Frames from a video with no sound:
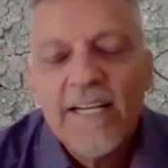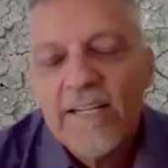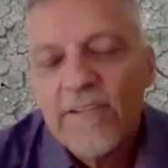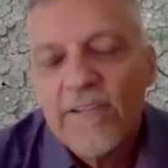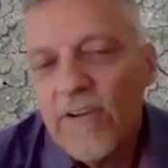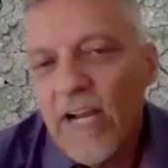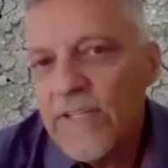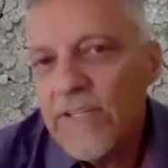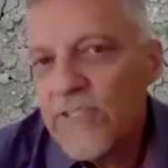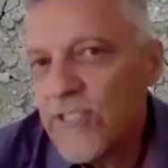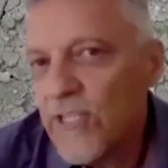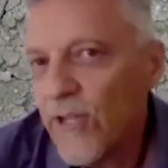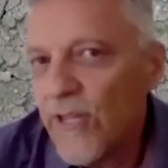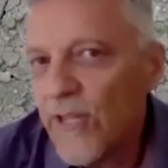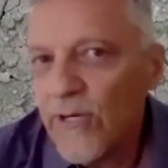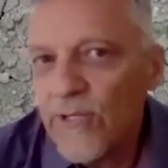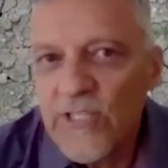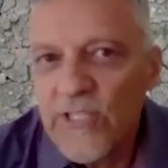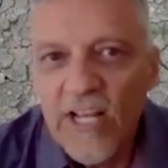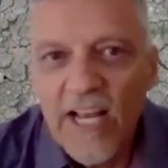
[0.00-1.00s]
Right? So
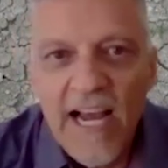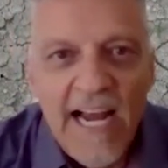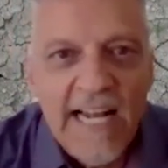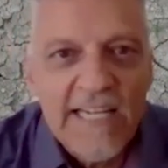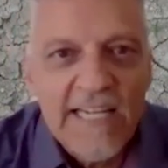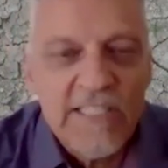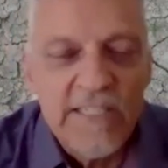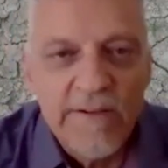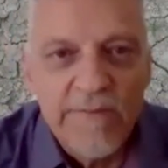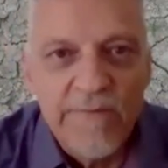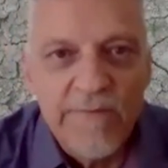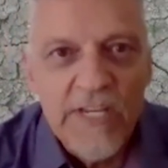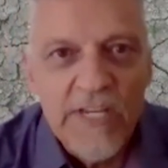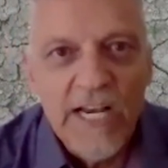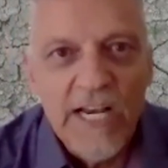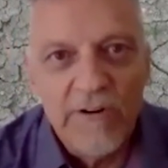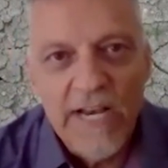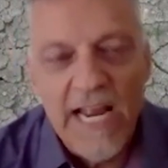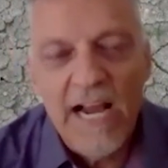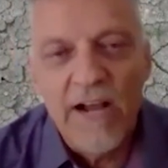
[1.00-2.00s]
there's lots of, you
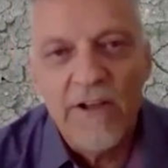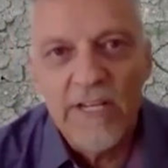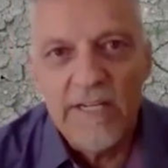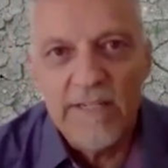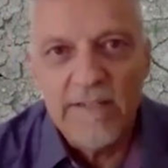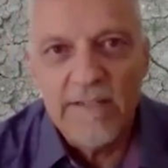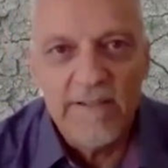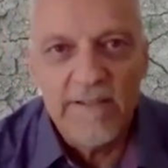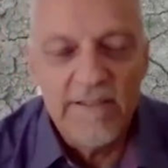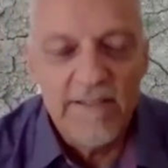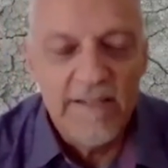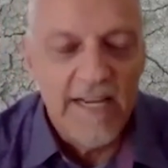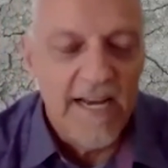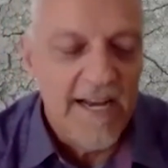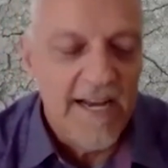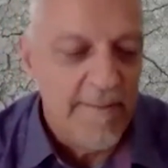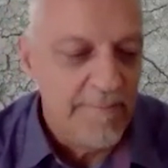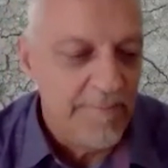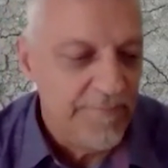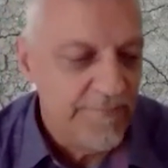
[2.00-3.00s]
know, now that
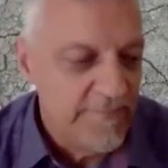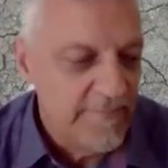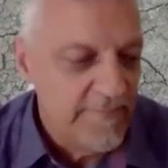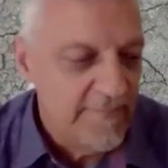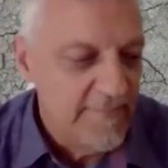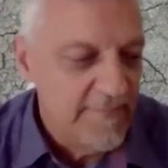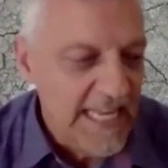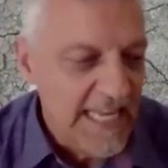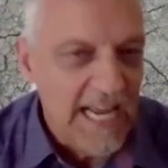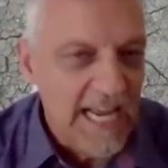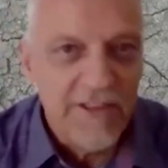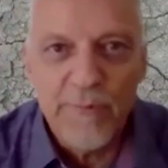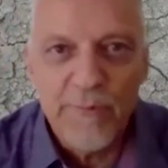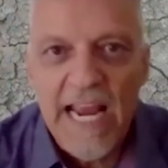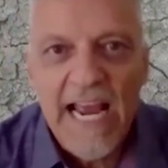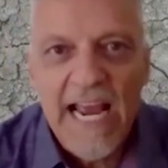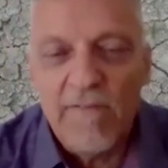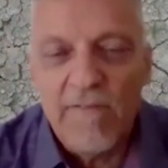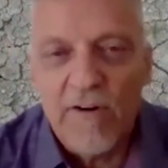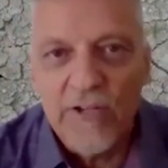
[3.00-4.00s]
Um, now that we
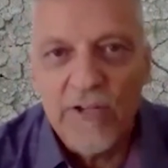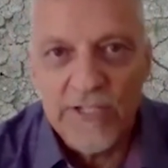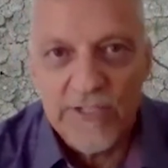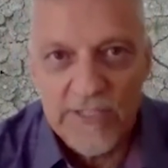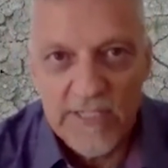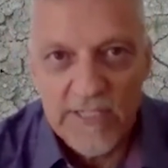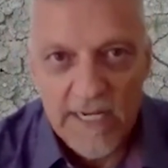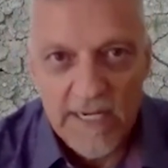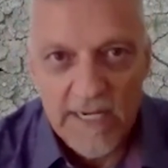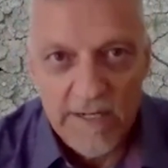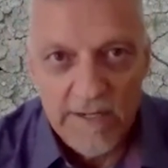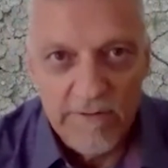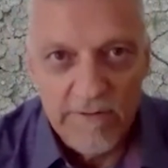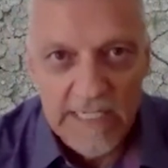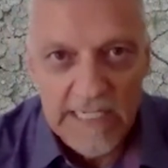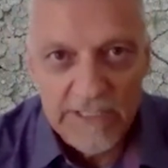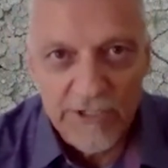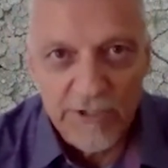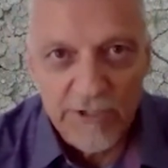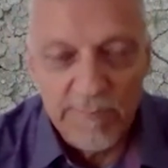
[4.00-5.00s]
have all this uh,
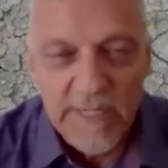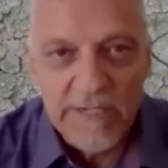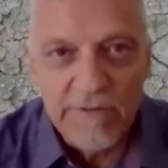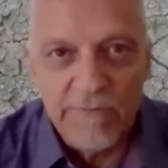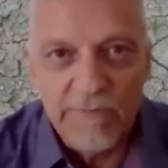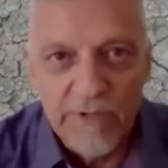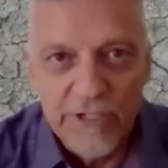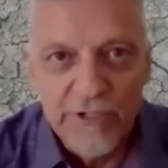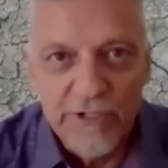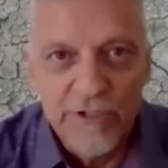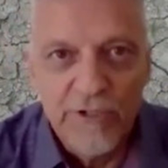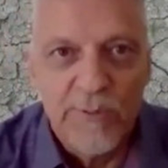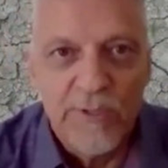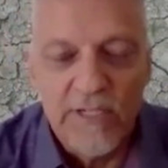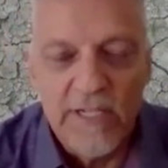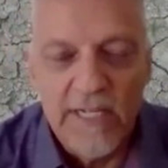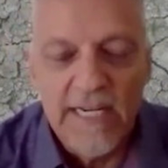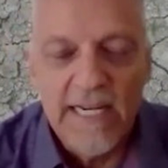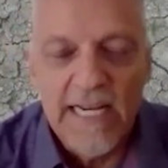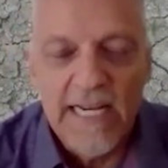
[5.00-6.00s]
intermittent
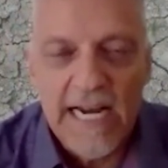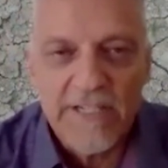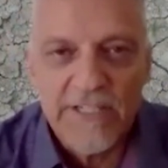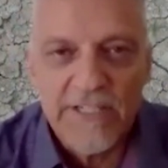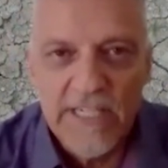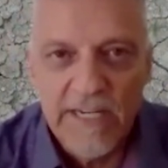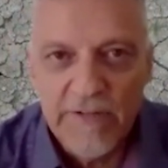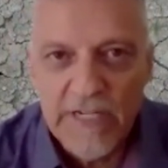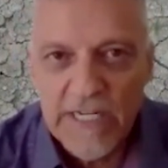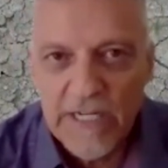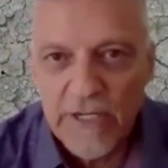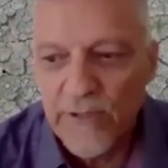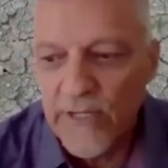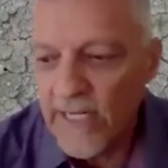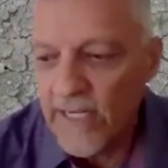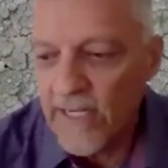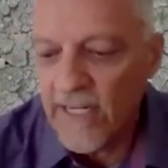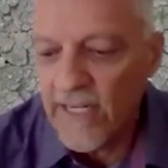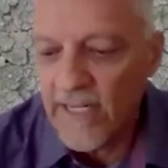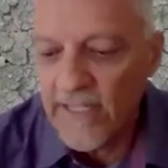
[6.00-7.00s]
renewable activity
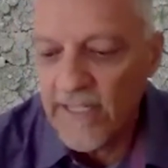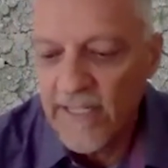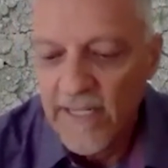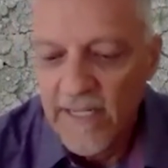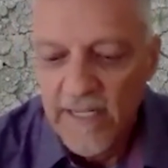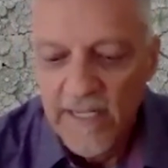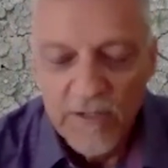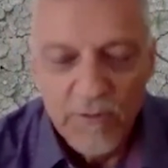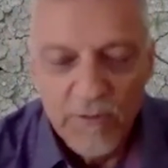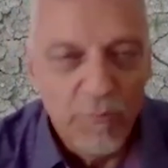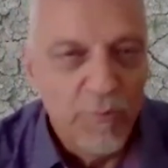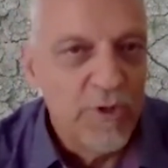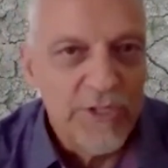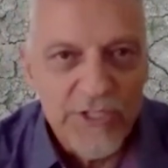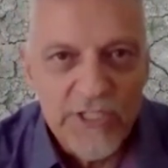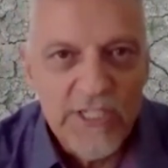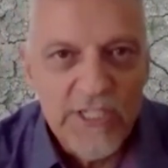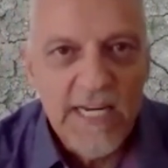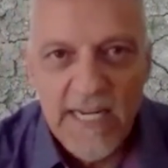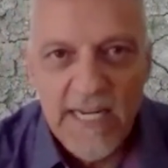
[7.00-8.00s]
going on, we're
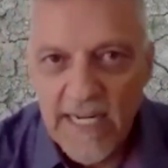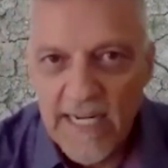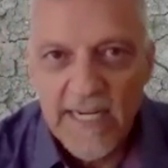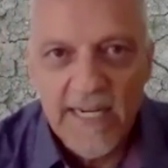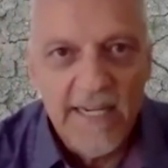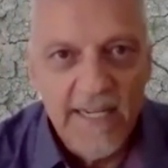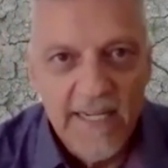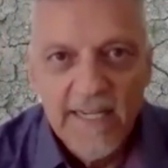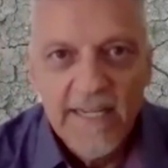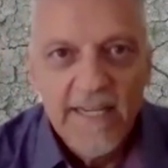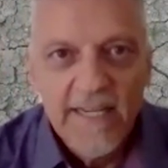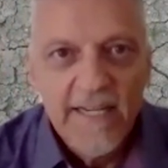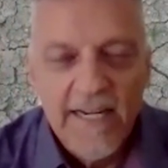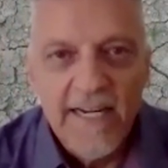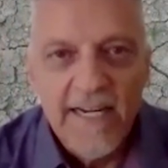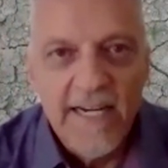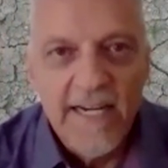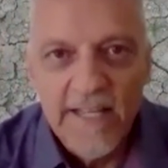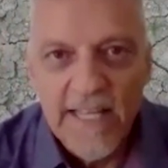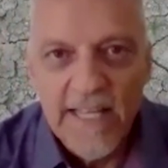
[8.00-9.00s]
seeing
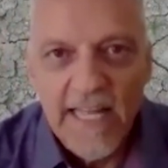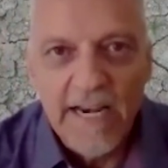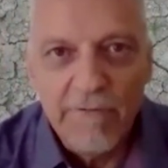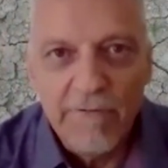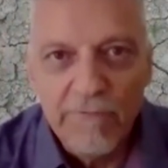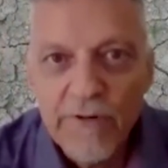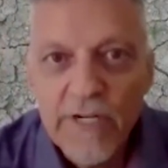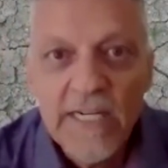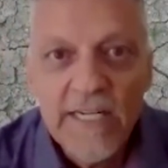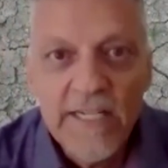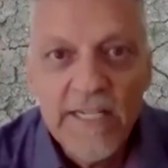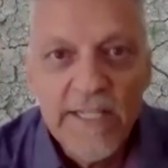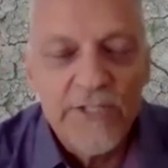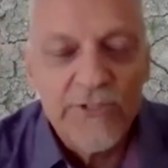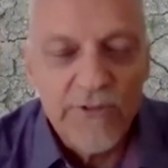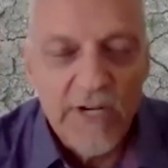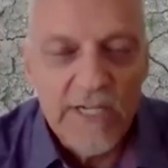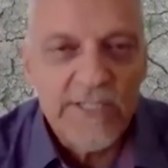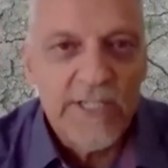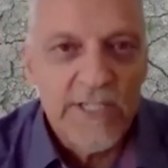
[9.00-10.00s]
uh, that it really
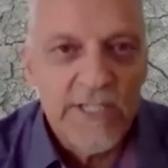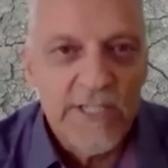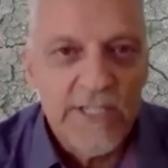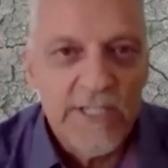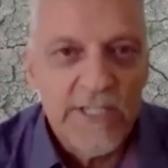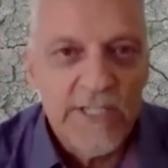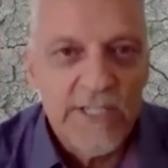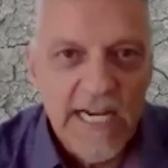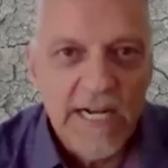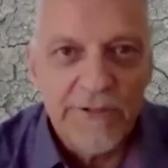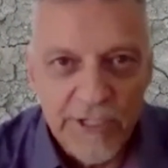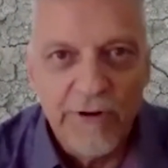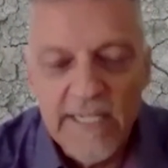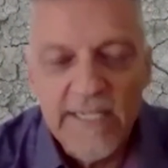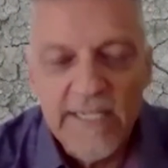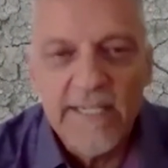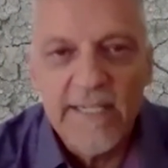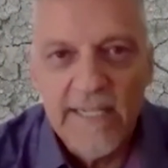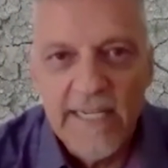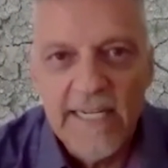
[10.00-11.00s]
stresses out the
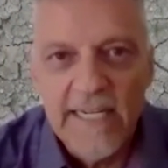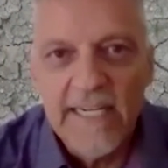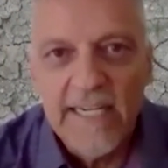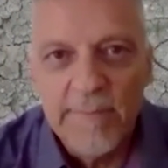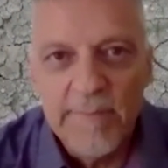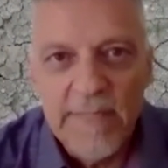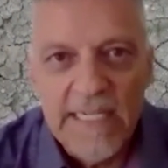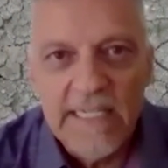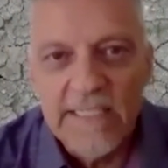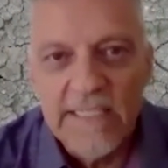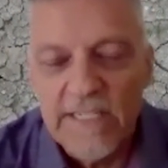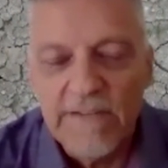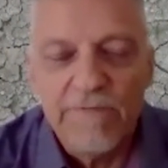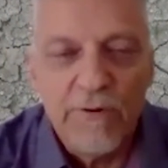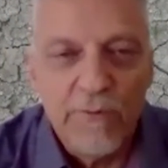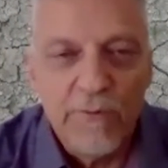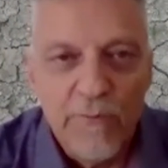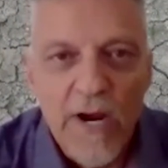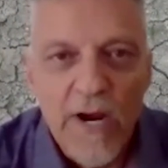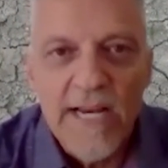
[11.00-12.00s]
grid uh, in
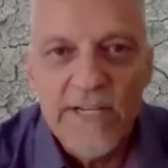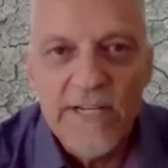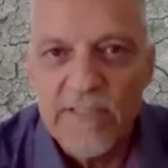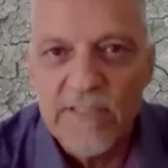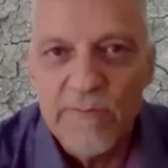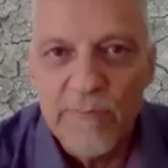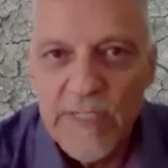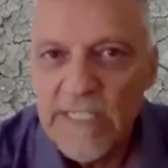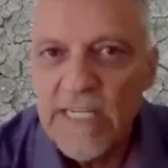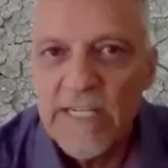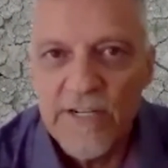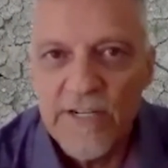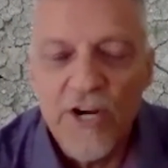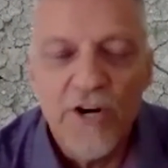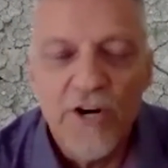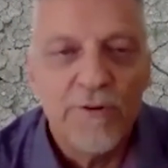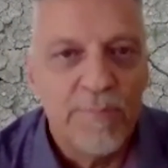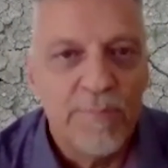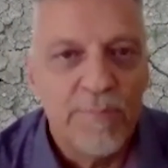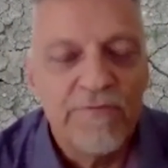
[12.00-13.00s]
different ways that we didn't
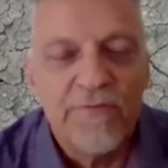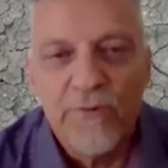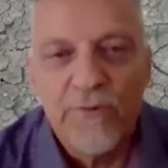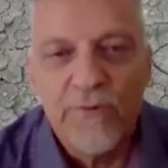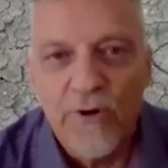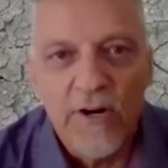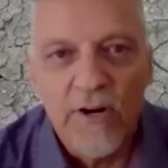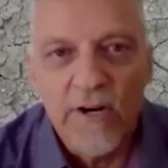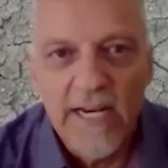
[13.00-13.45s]
know before.